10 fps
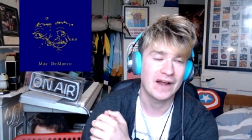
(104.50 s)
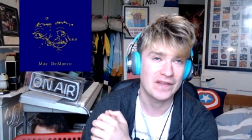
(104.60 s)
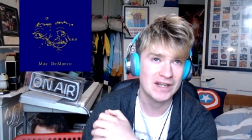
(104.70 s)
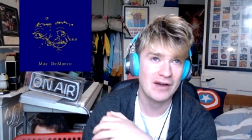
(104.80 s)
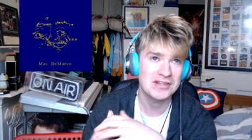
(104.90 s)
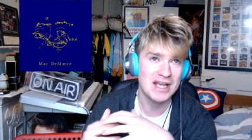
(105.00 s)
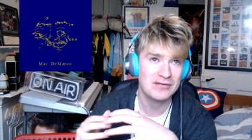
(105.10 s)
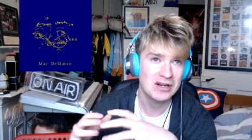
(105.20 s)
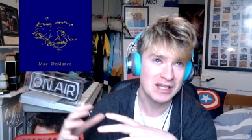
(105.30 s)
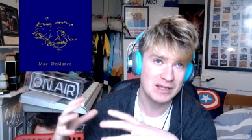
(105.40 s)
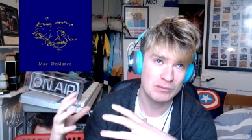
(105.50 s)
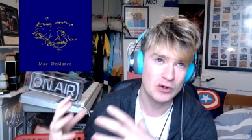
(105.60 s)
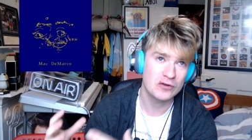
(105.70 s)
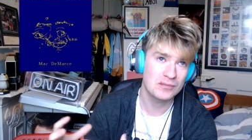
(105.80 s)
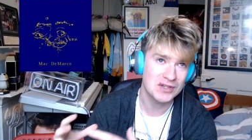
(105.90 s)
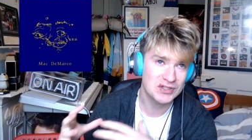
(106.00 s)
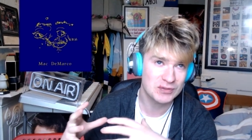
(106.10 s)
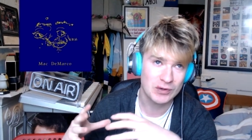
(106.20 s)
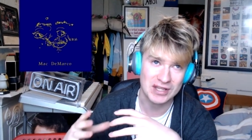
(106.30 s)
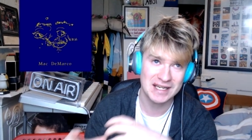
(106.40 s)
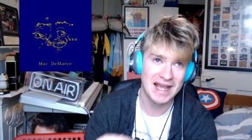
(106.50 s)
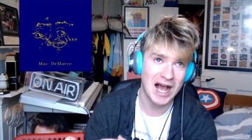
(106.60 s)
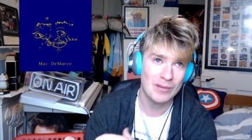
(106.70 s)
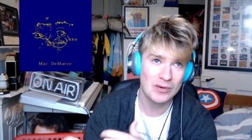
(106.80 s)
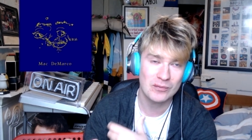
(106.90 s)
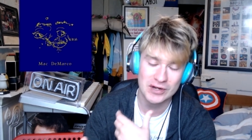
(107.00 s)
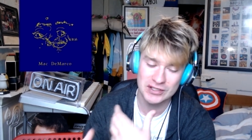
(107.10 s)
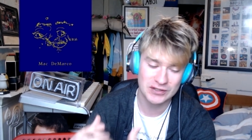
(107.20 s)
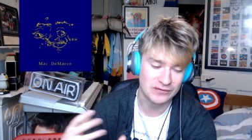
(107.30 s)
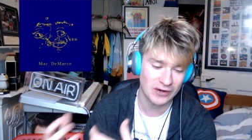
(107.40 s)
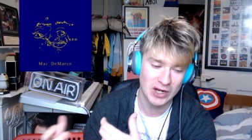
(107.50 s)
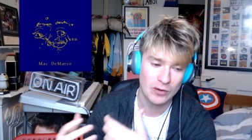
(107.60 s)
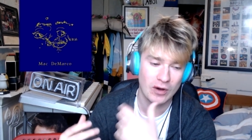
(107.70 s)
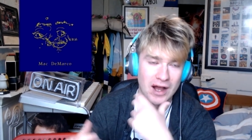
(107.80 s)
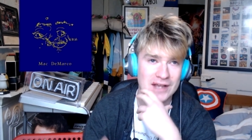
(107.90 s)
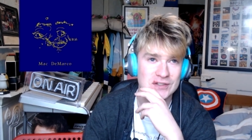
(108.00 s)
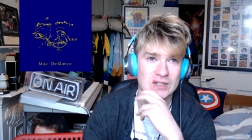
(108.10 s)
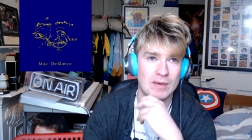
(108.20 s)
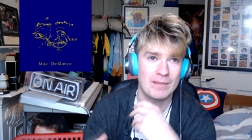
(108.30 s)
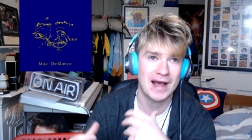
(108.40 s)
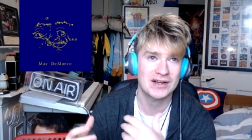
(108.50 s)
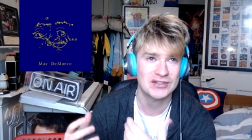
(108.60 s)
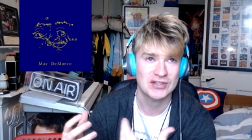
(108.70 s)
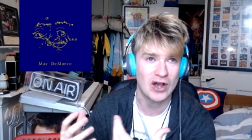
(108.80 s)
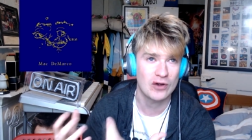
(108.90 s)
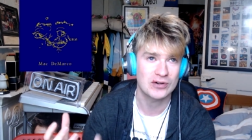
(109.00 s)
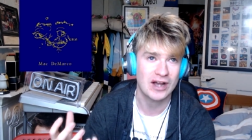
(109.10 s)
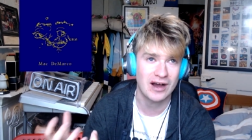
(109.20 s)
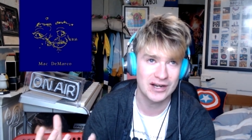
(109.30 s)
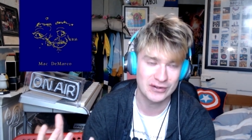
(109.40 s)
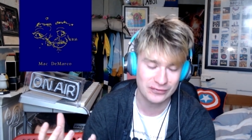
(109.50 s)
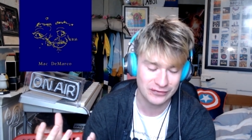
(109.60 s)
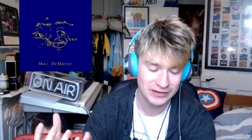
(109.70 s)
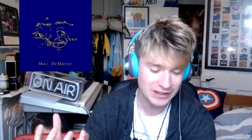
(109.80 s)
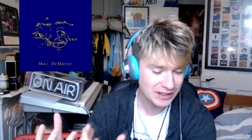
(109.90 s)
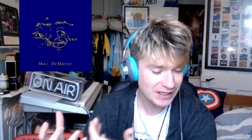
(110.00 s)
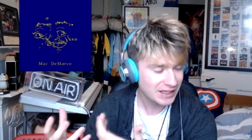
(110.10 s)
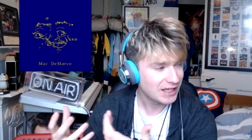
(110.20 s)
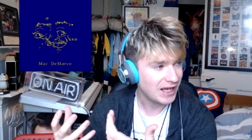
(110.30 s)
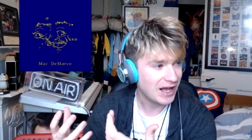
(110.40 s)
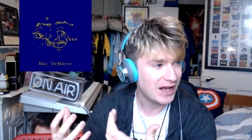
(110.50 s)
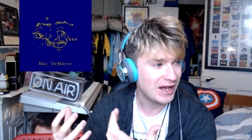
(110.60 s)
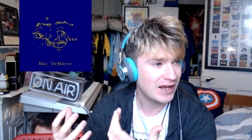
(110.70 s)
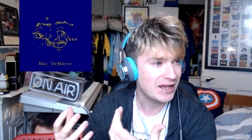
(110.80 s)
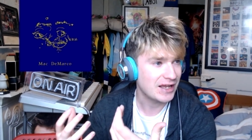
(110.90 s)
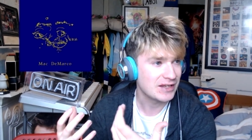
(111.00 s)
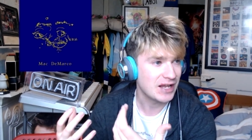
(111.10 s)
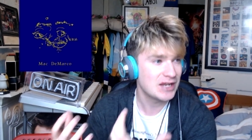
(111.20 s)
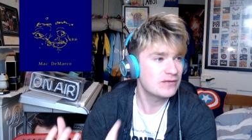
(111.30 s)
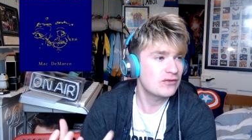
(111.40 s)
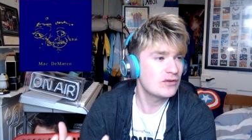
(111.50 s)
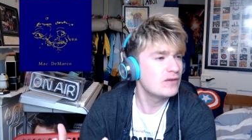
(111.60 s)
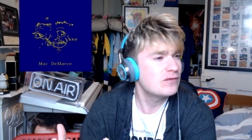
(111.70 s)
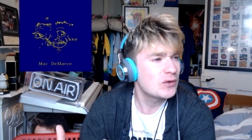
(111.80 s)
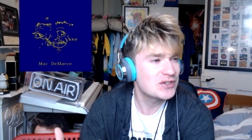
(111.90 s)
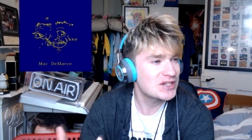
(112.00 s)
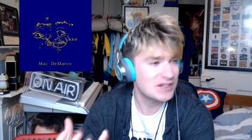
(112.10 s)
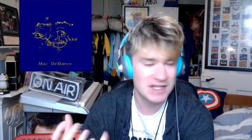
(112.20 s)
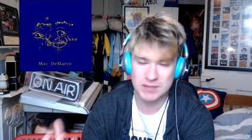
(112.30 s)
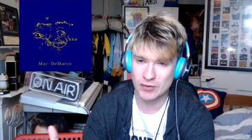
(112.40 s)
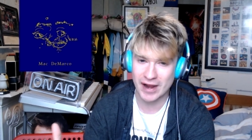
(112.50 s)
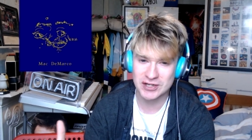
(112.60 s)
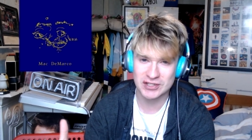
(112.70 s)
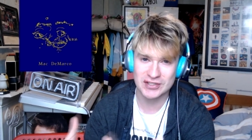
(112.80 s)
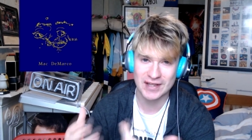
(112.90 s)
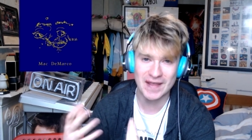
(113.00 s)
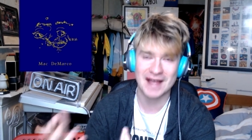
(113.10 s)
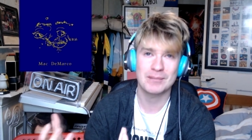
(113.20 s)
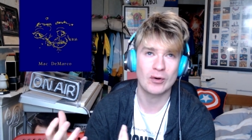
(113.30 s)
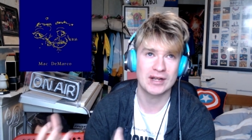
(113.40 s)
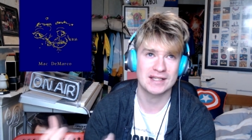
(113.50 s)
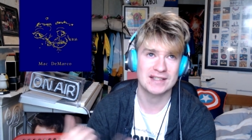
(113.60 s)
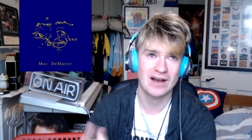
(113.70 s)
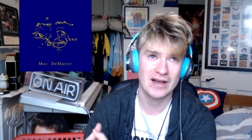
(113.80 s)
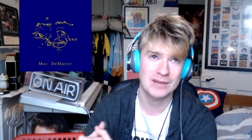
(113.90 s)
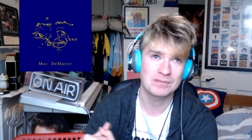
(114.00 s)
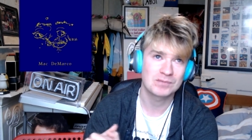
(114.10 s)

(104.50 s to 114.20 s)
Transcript: think there are definitely movements within the album which follow what I assume are Mac's own kind of influences and inspirations at that point in time.